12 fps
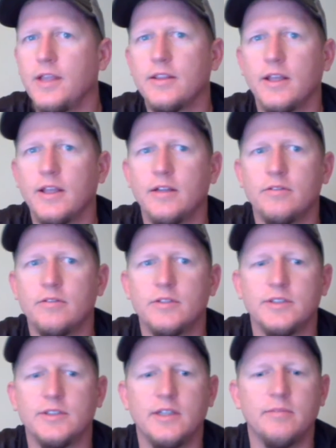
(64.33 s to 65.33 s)
that
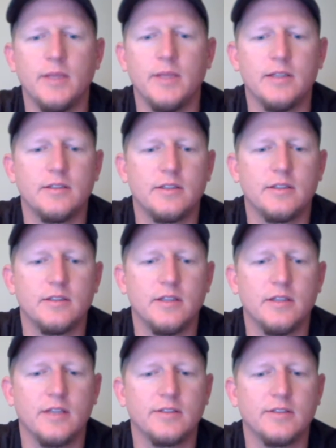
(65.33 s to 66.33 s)
resentment
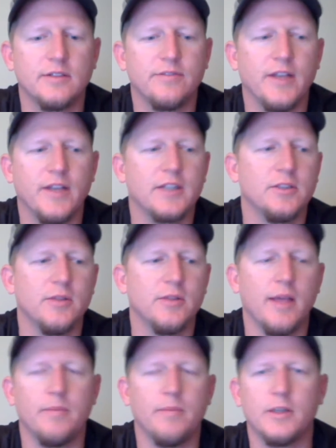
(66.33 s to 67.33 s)
doesn't affect you
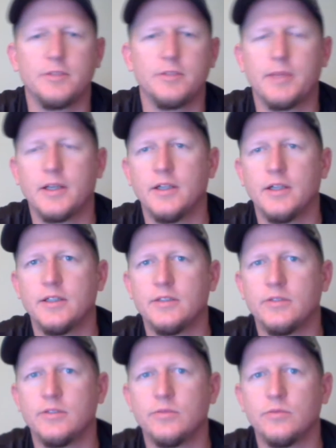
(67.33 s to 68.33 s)
that much
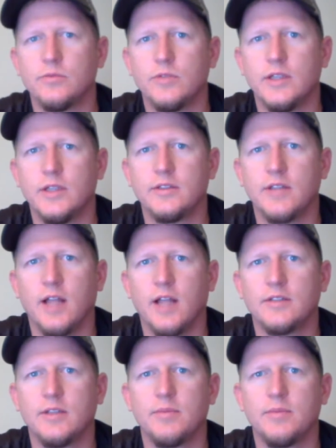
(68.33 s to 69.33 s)
because it's not
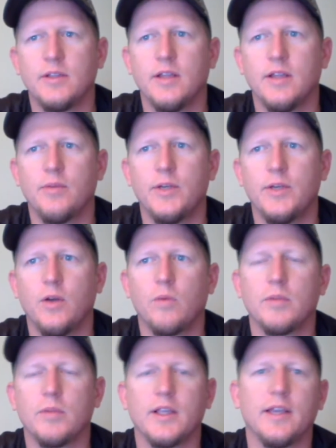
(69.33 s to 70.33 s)
something that we
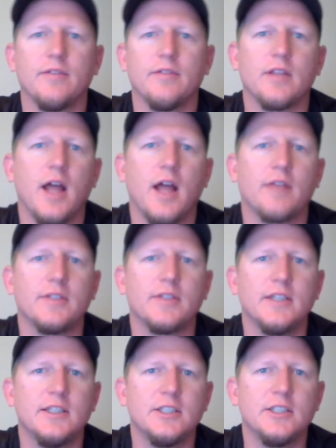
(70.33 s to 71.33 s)
normally give a lot of
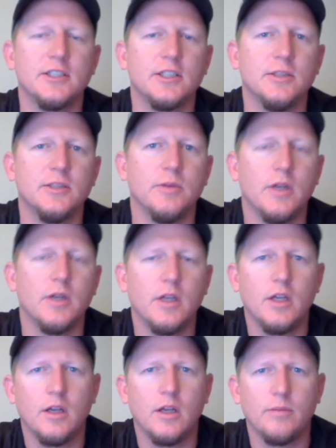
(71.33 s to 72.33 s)
attention to,
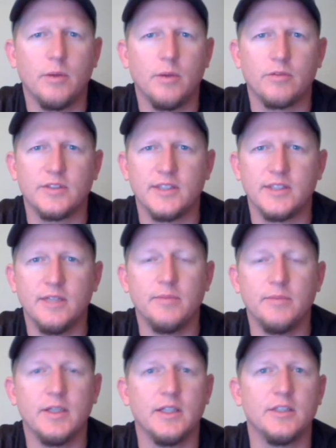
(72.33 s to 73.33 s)
but
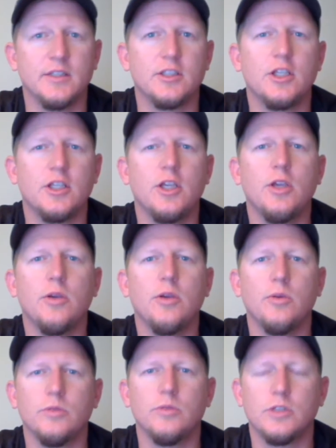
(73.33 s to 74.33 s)
resentment is
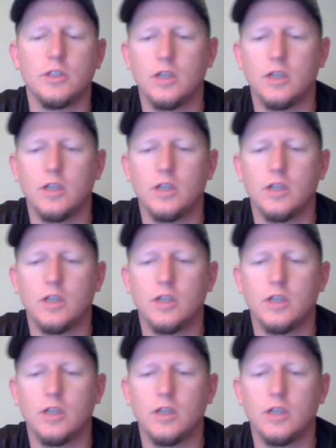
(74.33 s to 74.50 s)
huge.